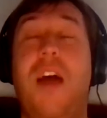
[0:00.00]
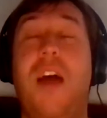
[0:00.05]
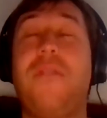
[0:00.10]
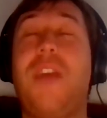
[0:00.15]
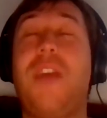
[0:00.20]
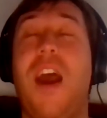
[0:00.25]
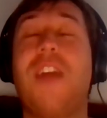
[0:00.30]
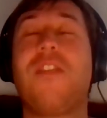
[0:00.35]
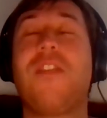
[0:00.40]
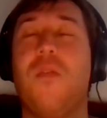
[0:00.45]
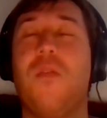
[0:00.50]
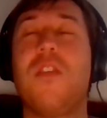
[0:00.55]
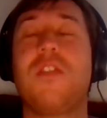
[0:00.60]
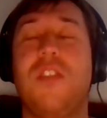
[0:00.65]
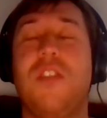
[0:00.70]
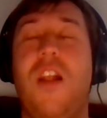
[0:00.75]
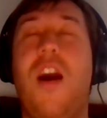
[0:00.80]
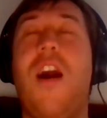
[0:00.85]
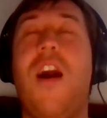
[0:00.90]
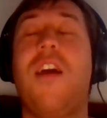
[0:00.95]
I've got the
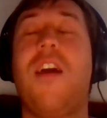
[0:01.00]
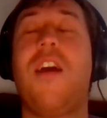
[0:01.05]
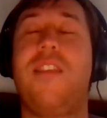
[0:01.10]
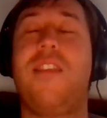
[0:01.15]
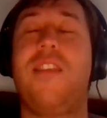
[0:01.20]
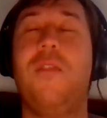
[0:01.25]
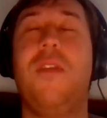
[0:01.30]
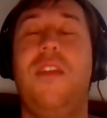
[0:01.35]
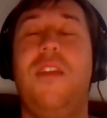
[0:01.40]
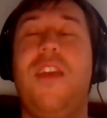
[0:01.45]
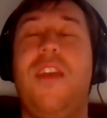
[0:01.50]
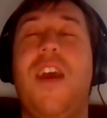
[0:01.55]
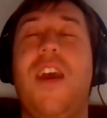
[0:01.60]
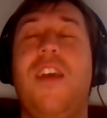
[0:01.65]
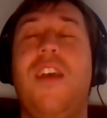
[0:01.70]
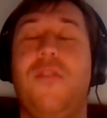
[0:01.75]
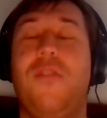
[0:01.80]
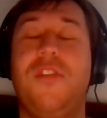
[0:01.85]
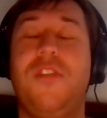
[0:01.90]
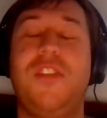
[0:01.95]
worst loss. It was that
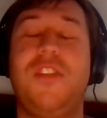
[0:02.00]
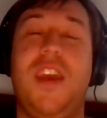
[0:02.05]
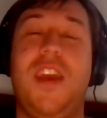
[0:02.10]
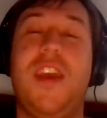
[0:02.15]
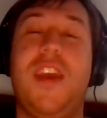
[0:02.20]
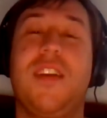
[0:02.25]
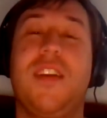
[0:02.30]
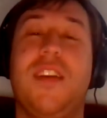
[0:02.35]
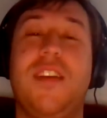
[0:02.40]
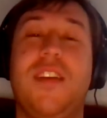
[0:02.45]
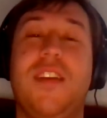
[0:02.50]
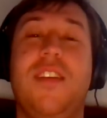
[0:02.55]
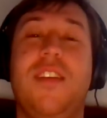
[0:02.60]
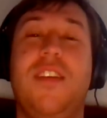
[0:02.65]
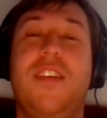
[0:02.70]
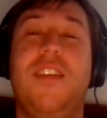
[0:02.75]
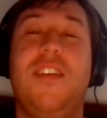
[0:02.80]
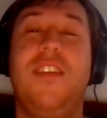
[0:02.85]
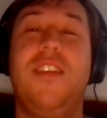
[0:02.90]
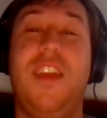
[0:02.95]
Georgia Tech
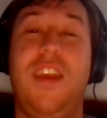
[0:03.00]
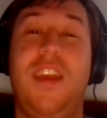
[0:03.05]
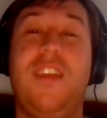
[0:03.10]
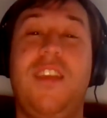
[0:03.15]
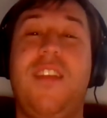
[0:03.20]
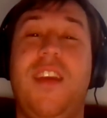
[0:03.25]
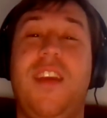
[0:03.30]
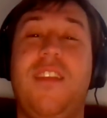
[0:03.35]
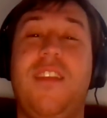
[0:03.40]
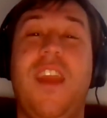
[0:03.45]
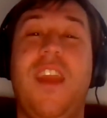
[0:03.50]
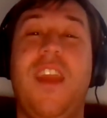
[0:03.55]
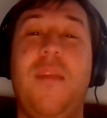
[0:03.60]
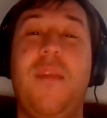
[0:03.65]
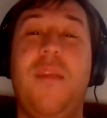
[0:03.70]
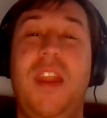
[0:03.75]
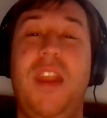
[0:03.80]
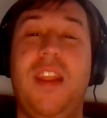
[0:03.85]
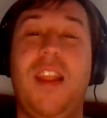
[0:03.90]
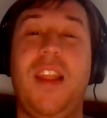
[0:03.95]
kick six game
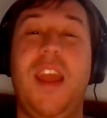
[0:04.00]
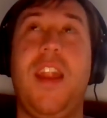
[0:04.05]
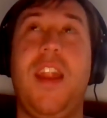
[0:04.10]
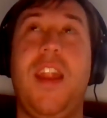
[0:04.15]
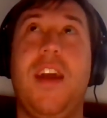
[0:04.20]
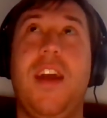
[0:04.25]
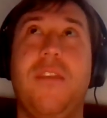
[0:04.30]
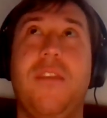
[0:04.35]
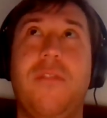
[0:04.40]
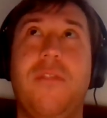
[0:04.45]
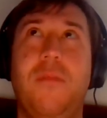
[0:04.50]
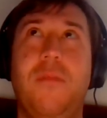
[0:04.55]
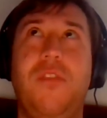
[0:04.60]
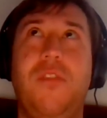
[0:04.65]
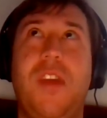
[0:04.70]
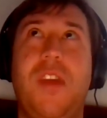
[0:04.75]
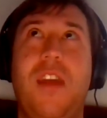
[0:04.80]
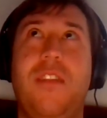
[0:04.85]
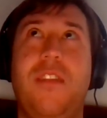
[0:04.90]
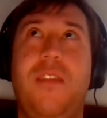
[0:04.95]
in Atlanta from
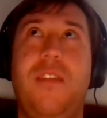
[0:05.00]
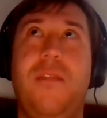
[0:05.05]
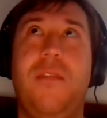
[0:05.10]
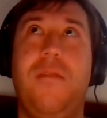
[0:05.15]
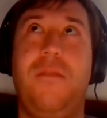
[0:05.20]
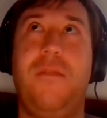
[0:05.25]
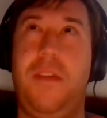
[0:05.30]
2015.